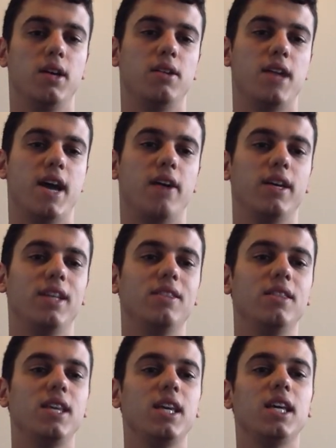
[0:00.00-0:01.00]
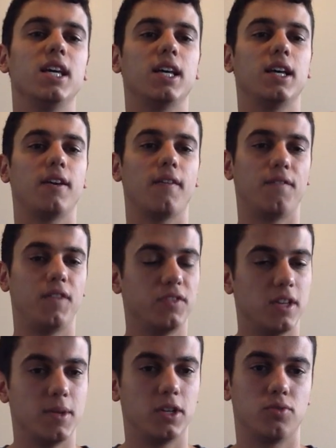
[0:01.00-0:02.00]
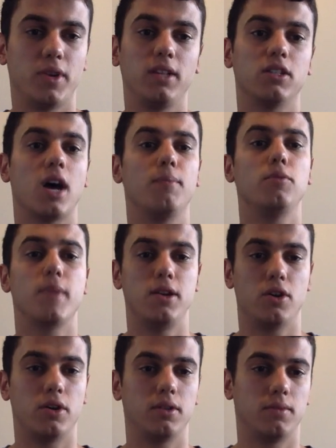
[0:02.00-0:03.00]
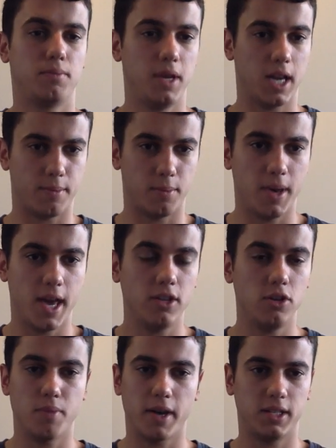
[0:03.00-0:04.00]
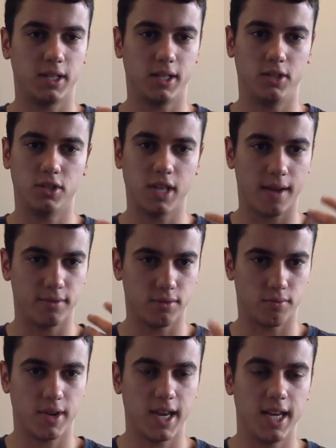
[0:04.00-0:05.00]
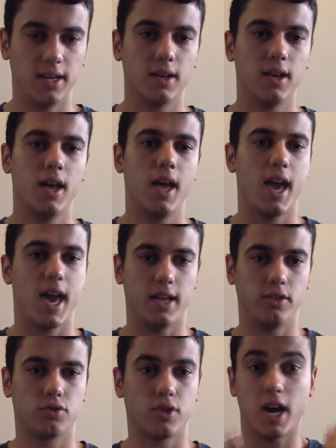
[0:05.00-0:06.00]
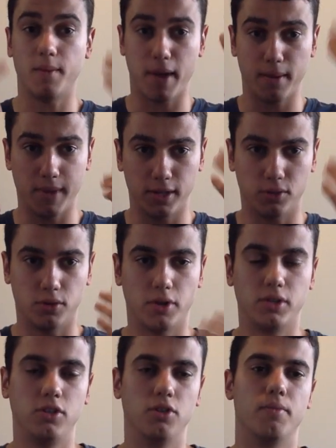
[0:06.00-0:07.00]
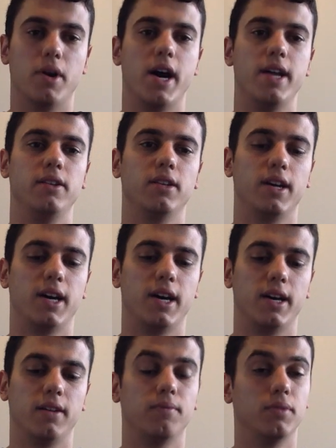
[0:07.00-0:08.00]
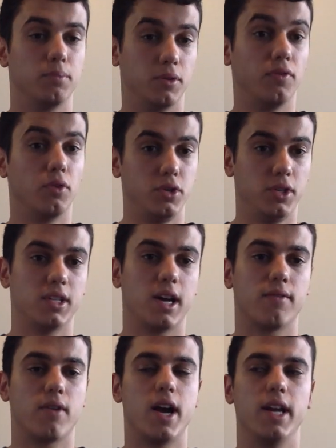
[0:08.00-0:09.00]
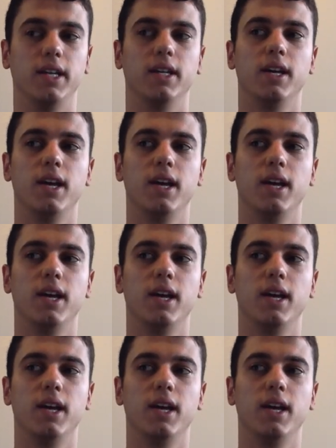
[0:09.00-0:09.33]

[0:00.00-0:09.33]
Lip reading: Now, in the 15 minutes reading time, you may not pick up a pen. You basically just have to read and try and make mental notes in your mind before you start writing.